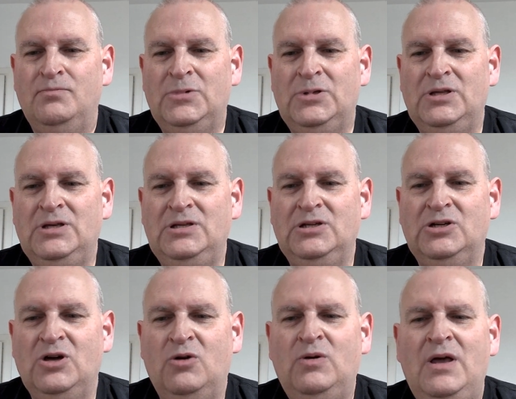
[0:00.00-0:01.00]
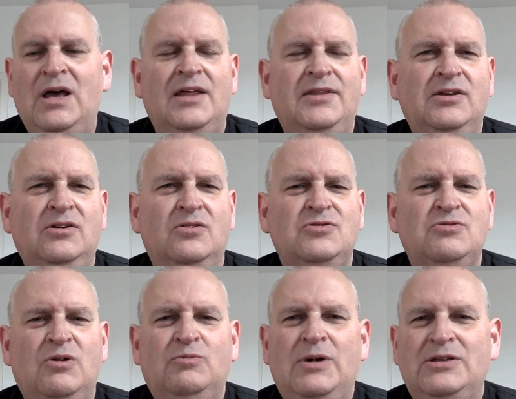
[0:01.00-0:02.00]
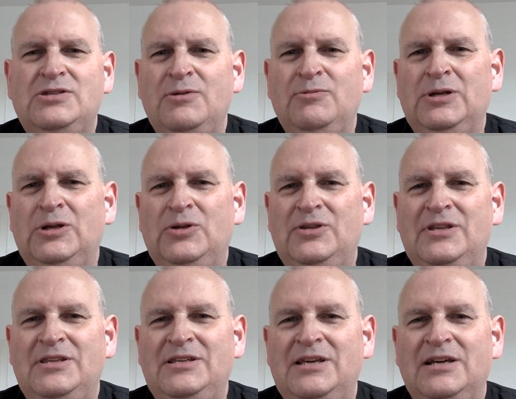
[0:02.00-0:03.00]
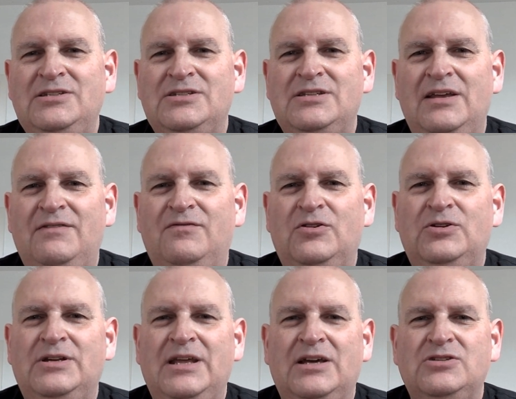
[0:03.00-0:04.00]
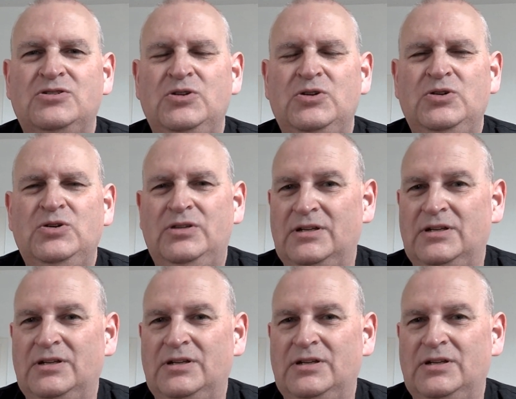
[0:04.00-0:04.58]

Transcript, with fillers: Well, there you go. I think also on Wednesday we learned that the Ice Steadford next year,